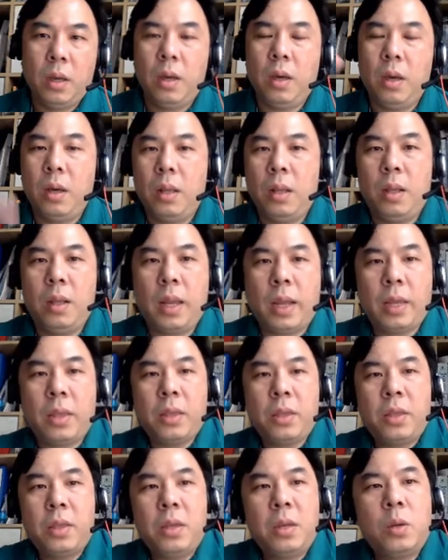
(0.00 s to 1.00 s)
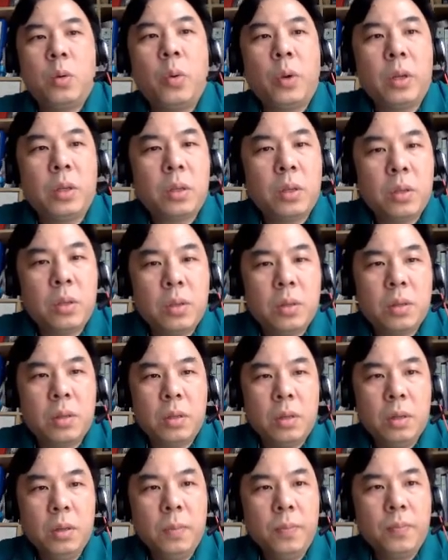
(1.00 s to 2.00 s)
lengthy questions
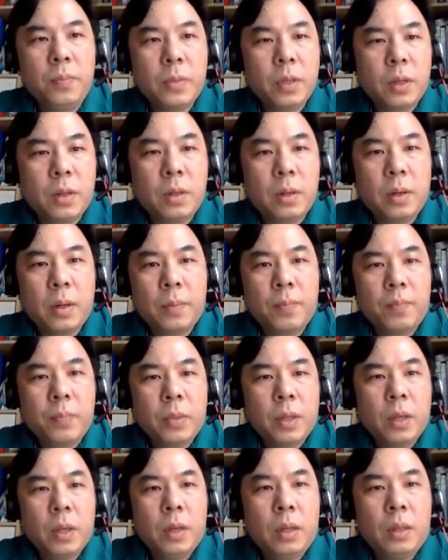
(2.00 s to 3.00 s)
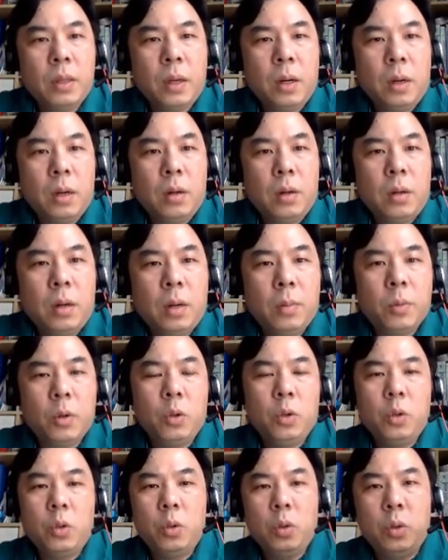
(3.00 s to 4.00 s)
here. Alright, now I'm
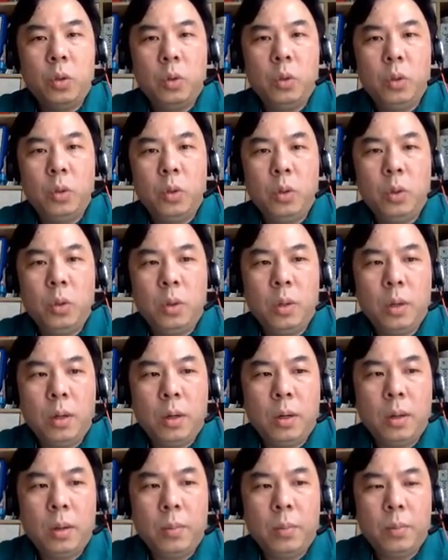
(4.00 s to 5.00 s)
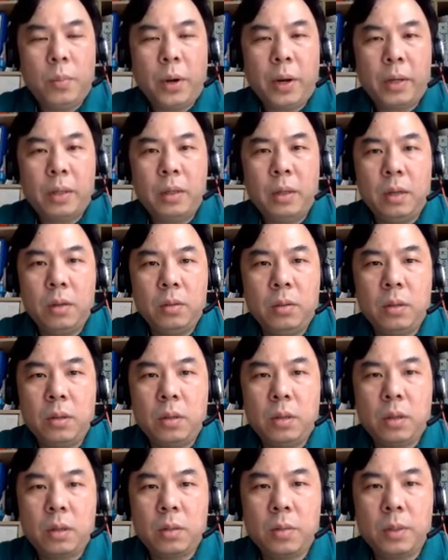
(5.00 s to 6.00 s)
going to break down
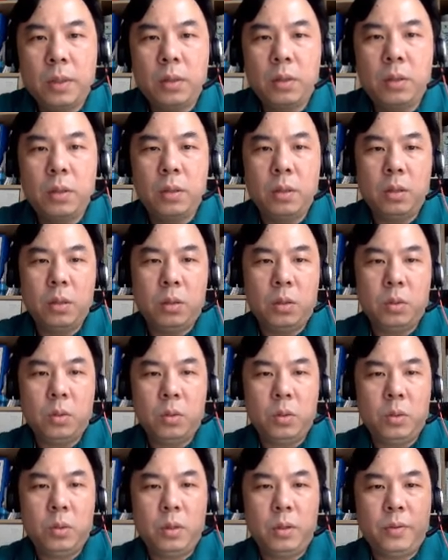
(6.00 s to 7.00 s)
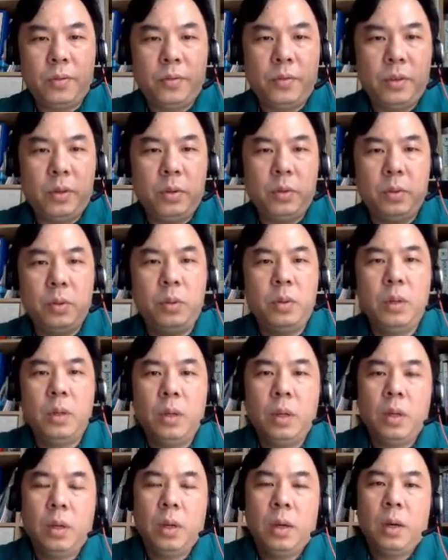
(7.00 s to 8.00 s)
this explanation into a few
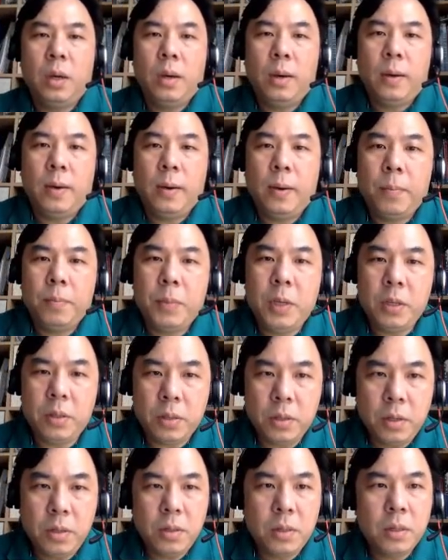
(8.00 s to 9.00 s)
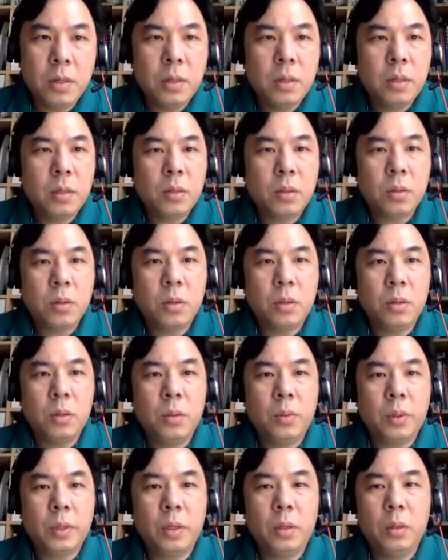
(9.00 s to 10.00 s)
pieces. So
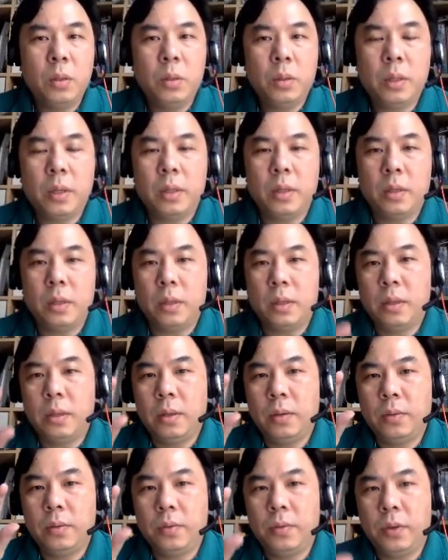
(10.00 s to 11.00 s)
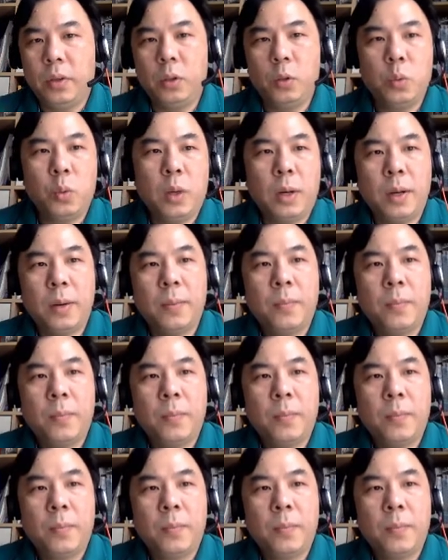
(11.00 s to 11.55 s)
we're going to look at the first one.